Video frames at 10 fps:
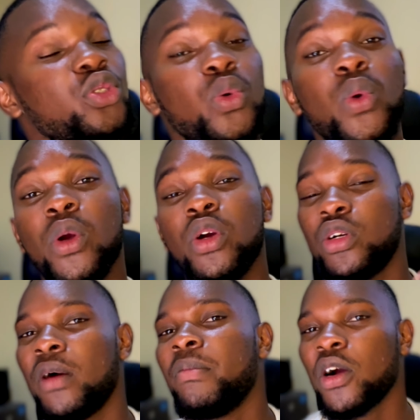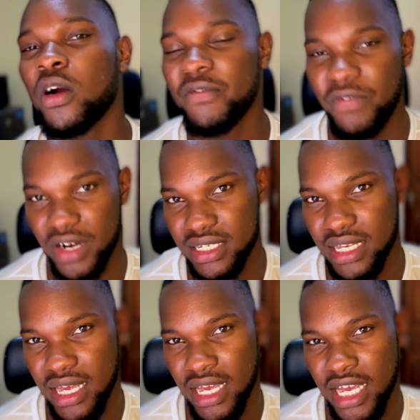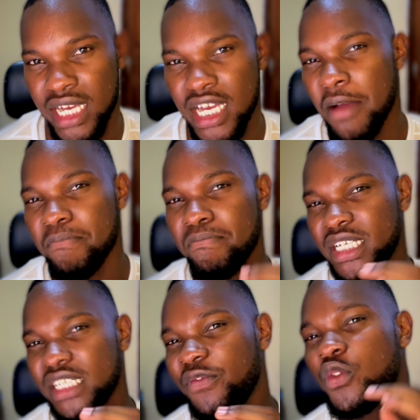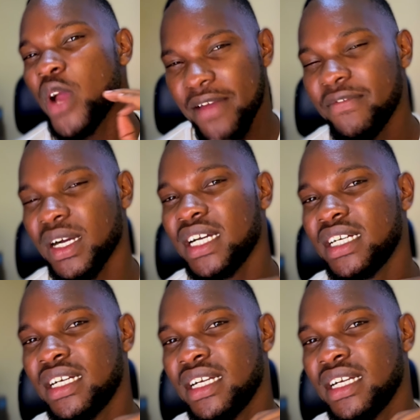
to global conference. But if you ever